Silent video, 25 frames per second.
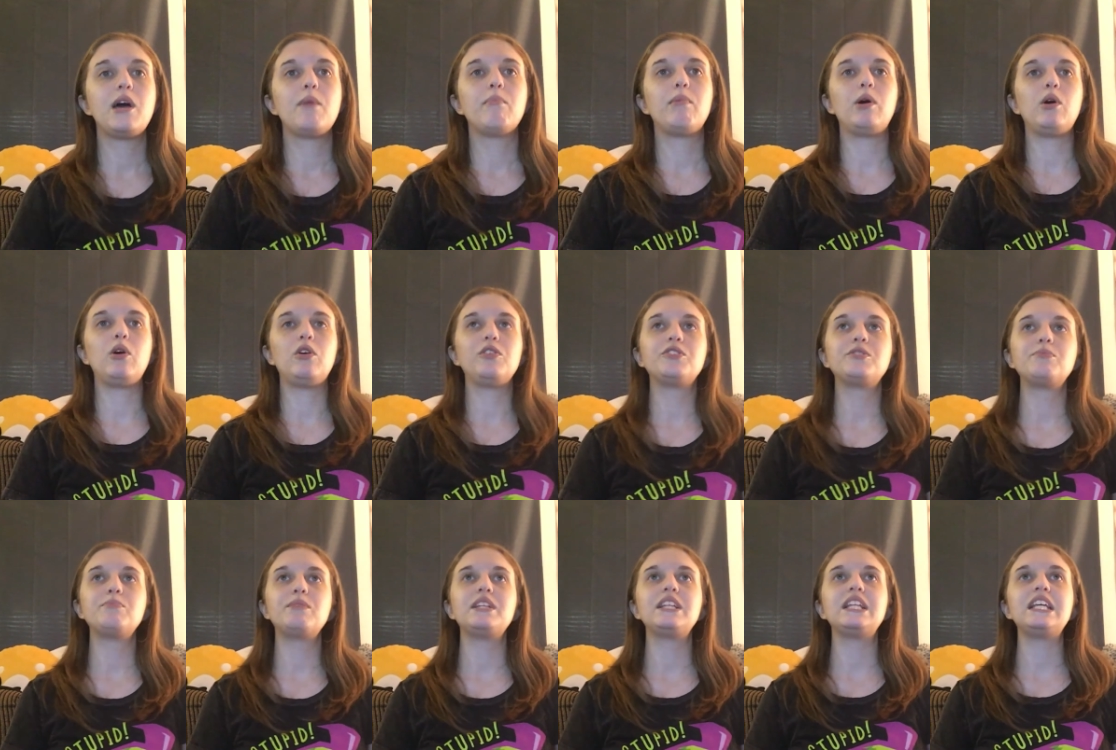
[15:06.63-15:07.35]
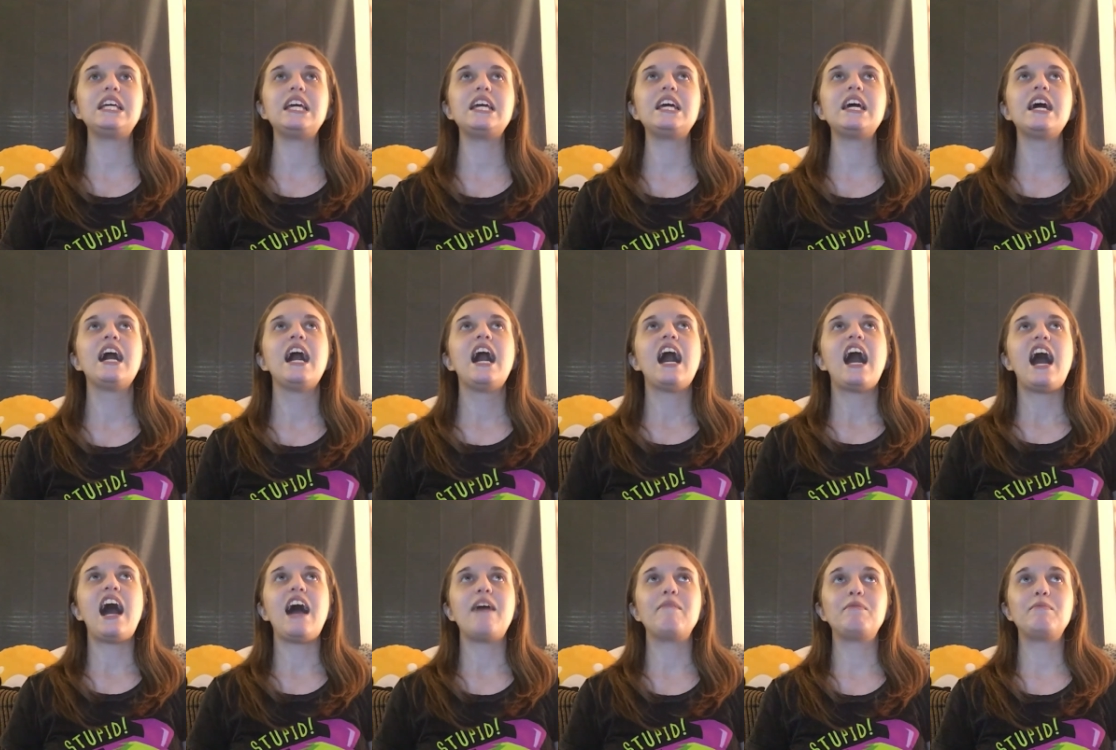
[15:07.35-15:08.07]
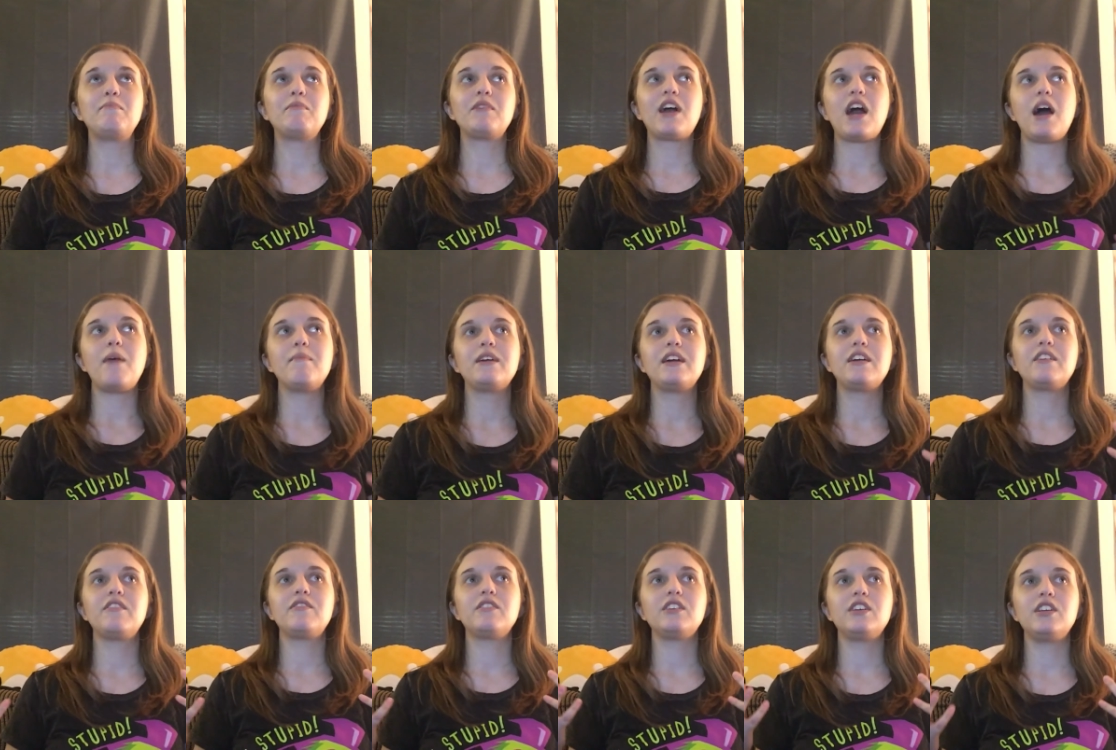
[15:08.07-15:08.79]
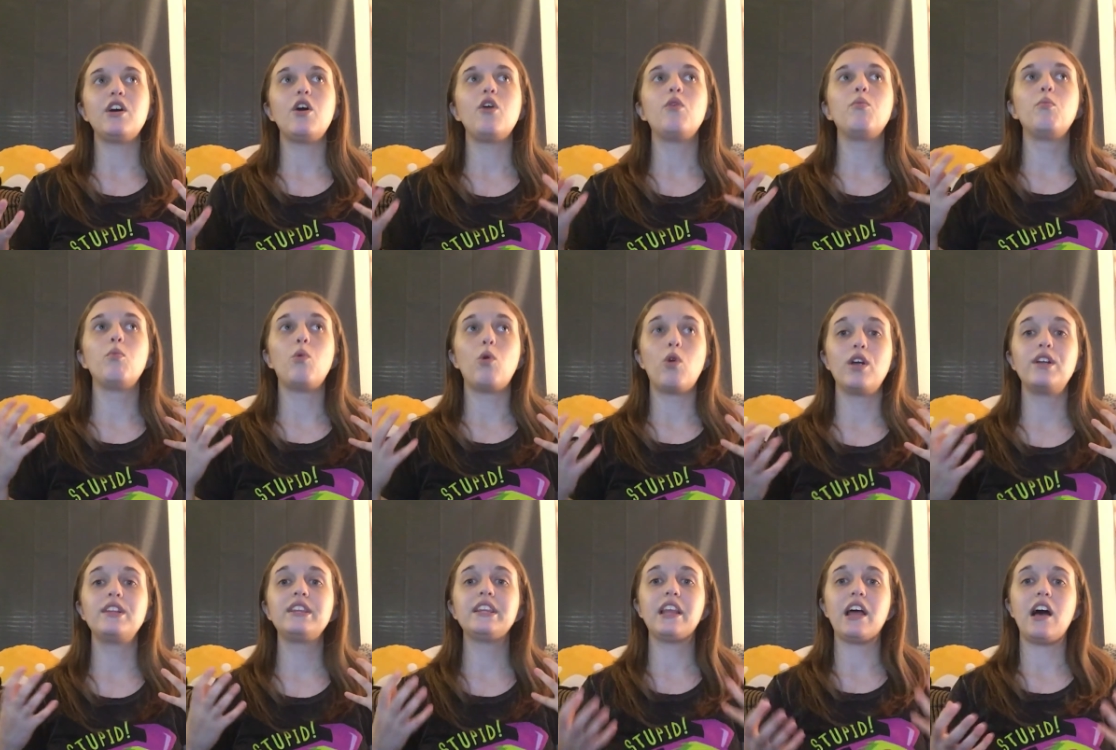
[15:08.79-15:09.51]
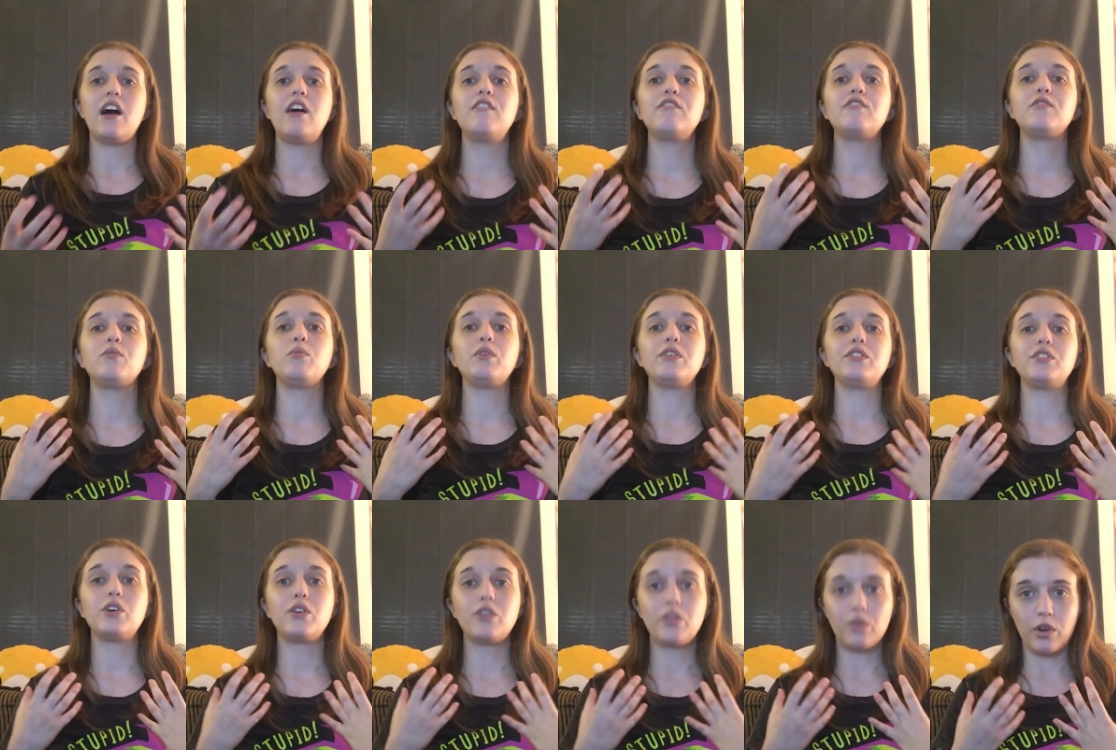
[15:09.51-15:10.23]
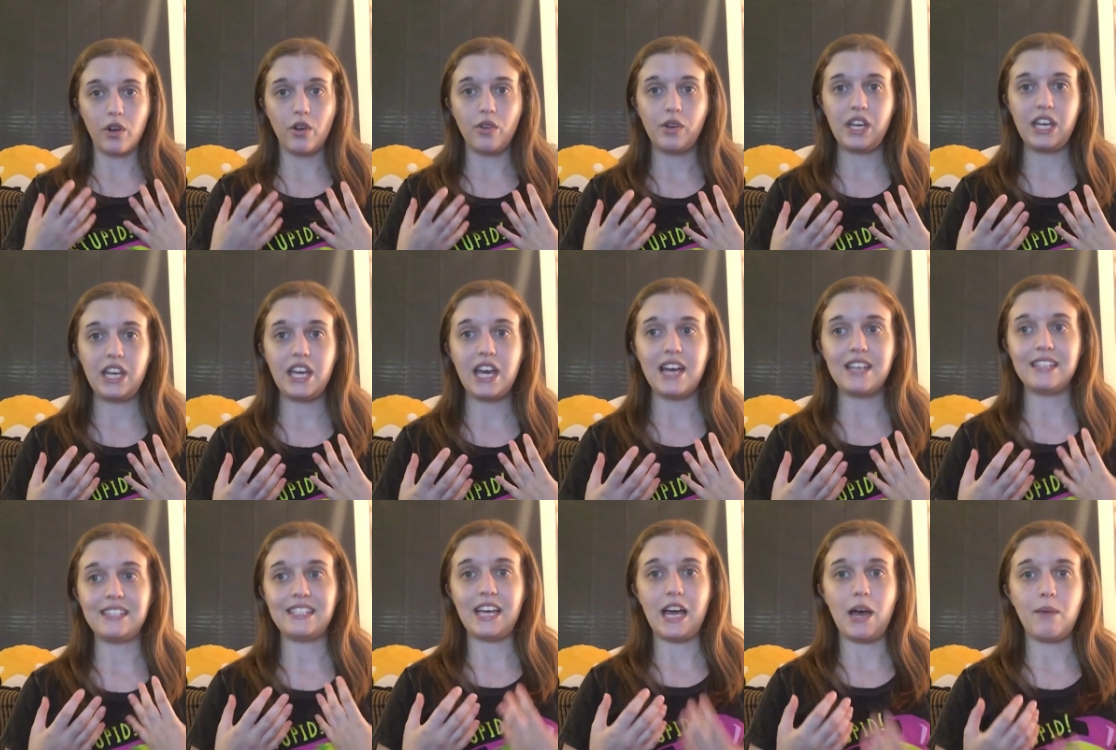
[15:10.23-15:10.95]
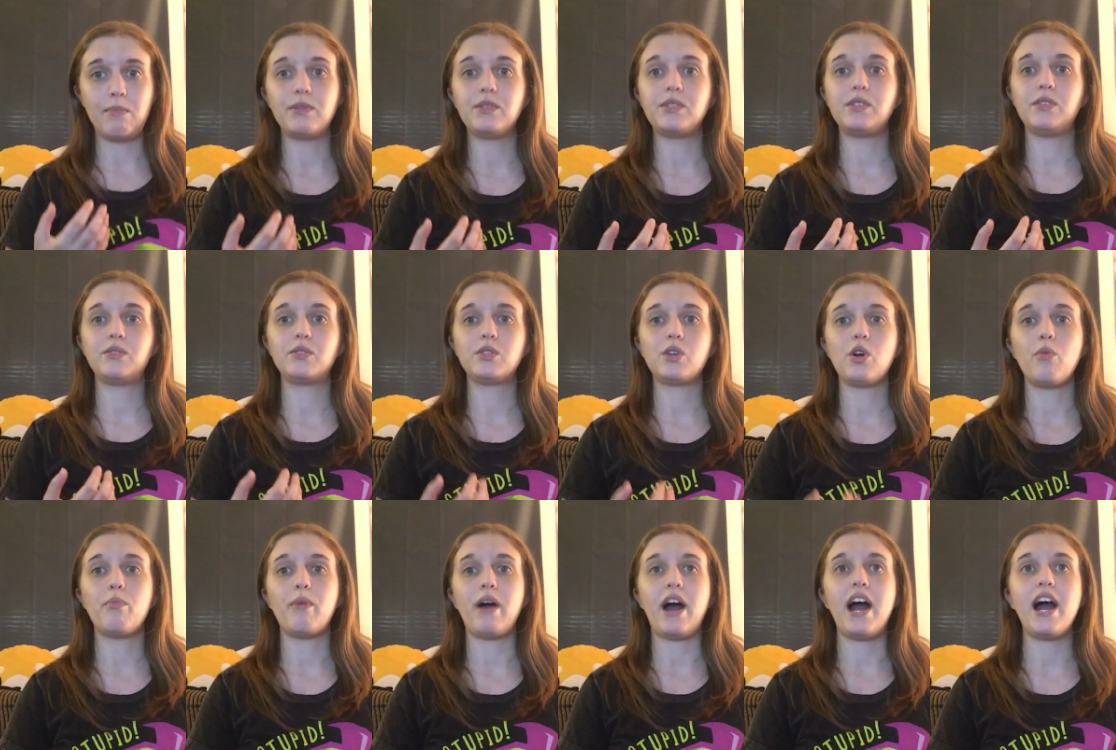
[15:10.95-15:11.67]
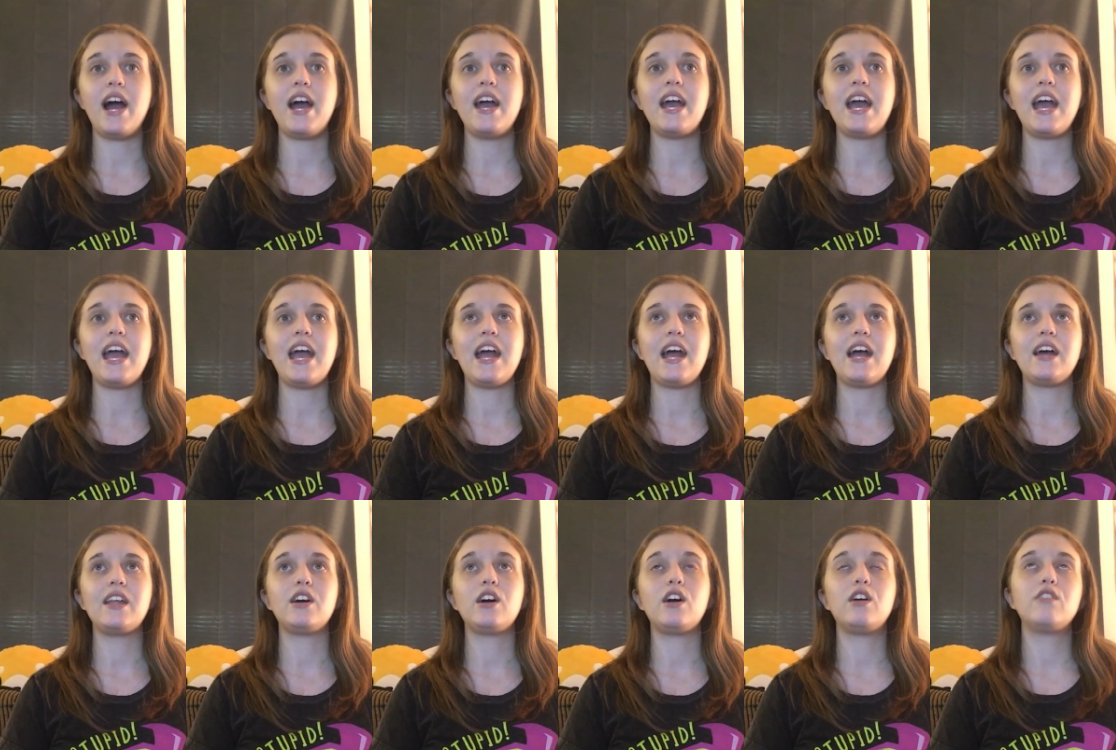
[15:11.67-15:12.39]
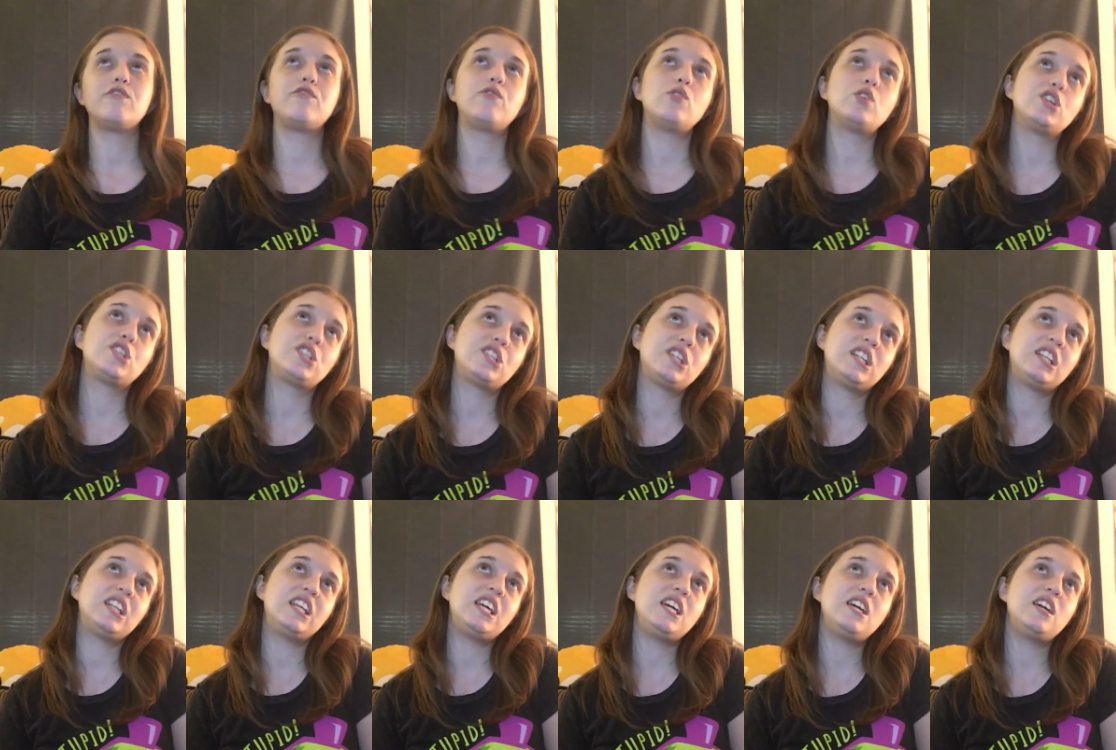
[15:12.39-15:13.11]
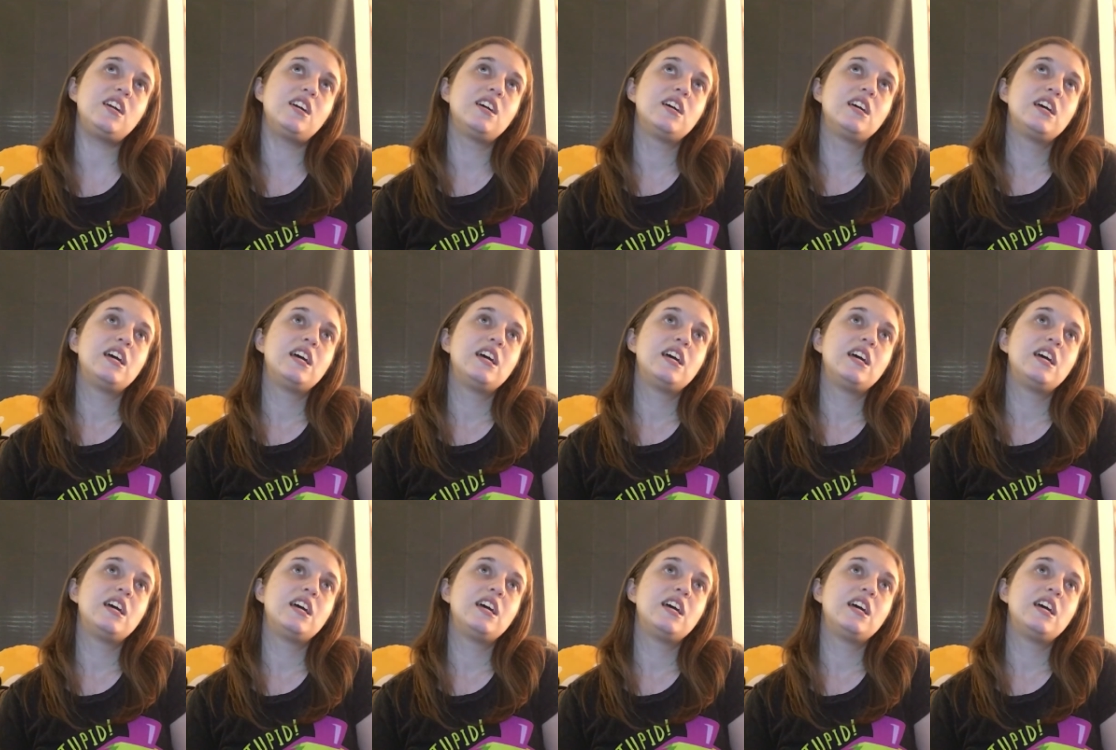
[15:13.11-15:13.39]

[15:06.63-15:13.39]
but ultimately I've been becoming, you know, more in love with Todoroki as the episodes go by, and unfortunately